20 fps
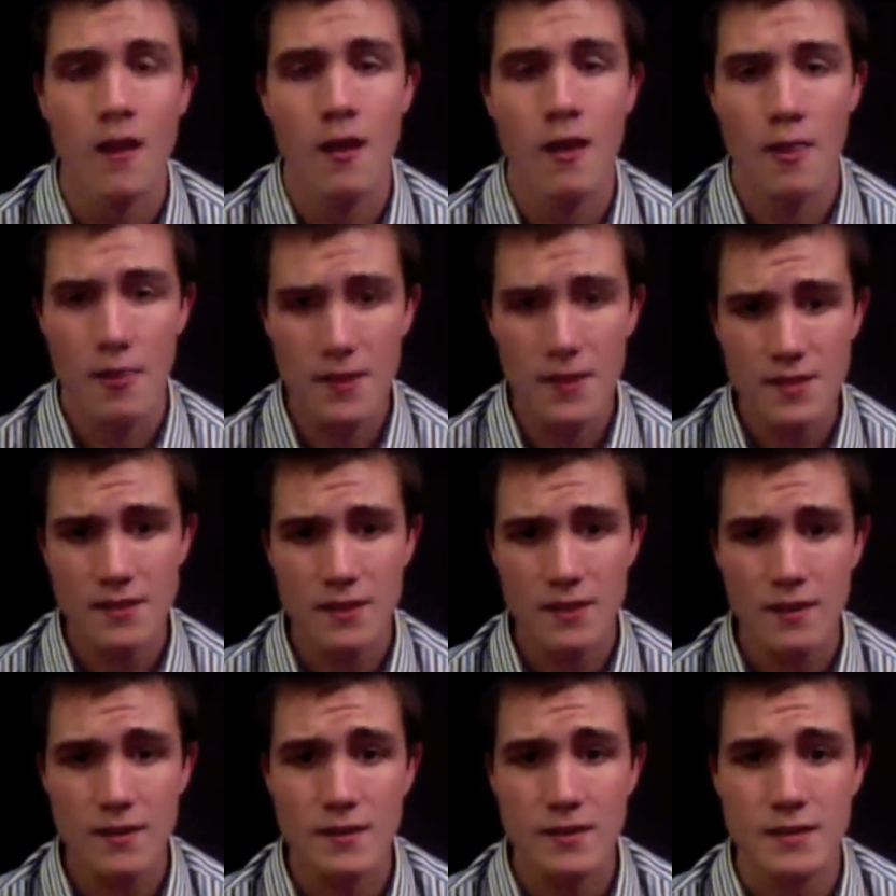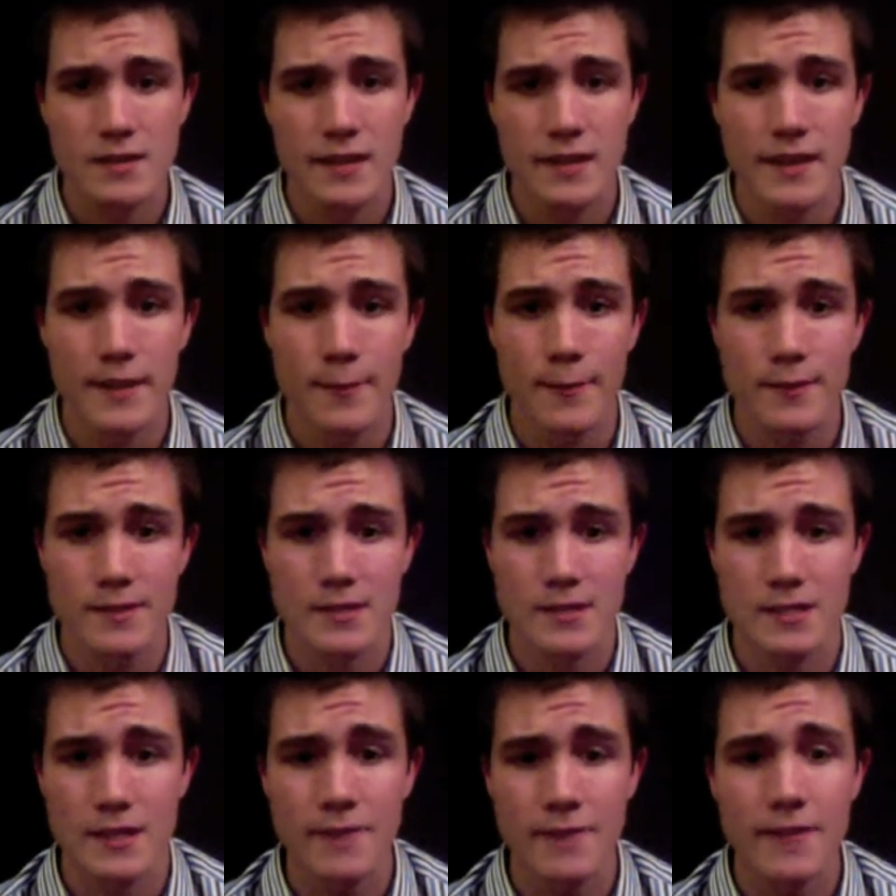This garden estate was
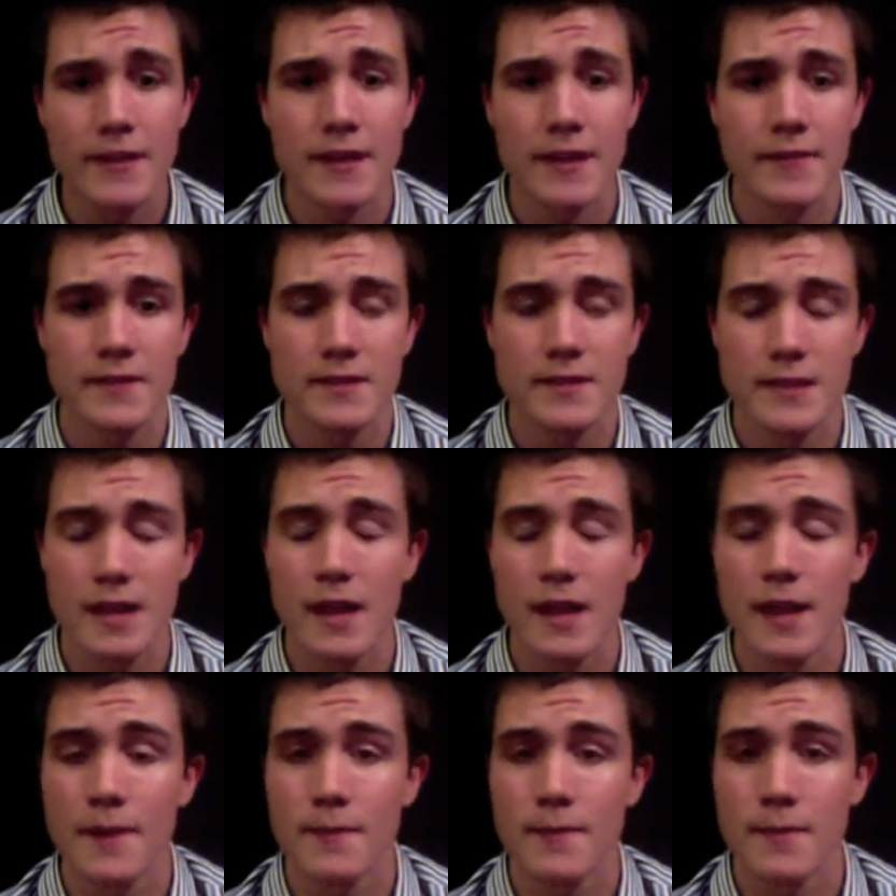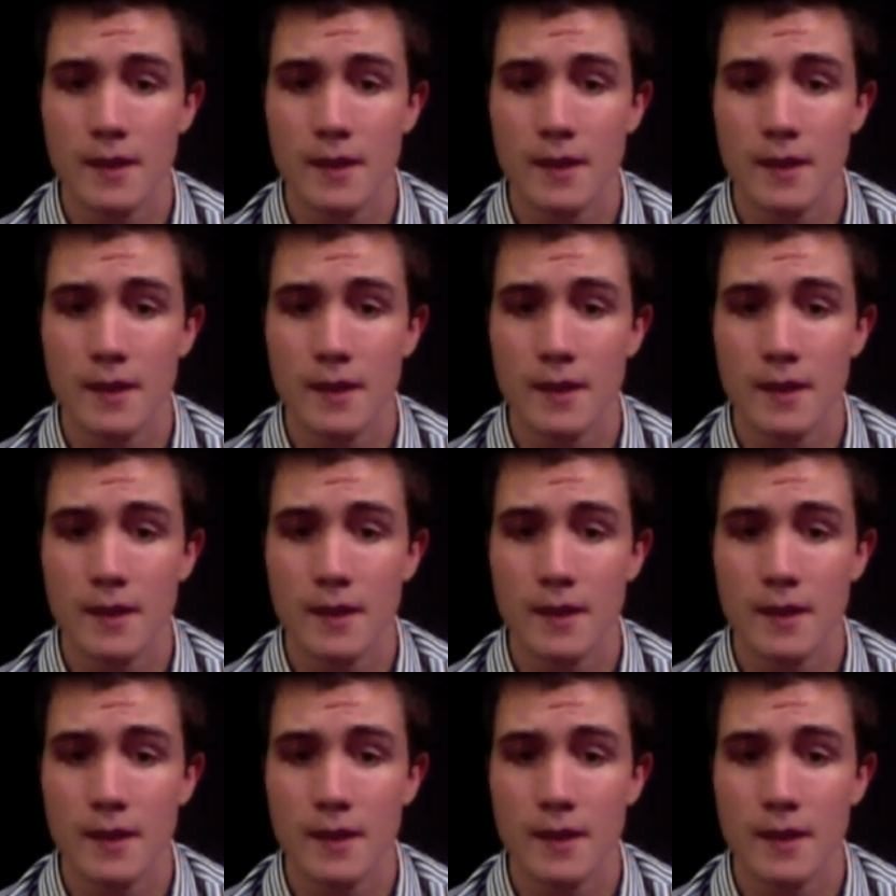significant at the time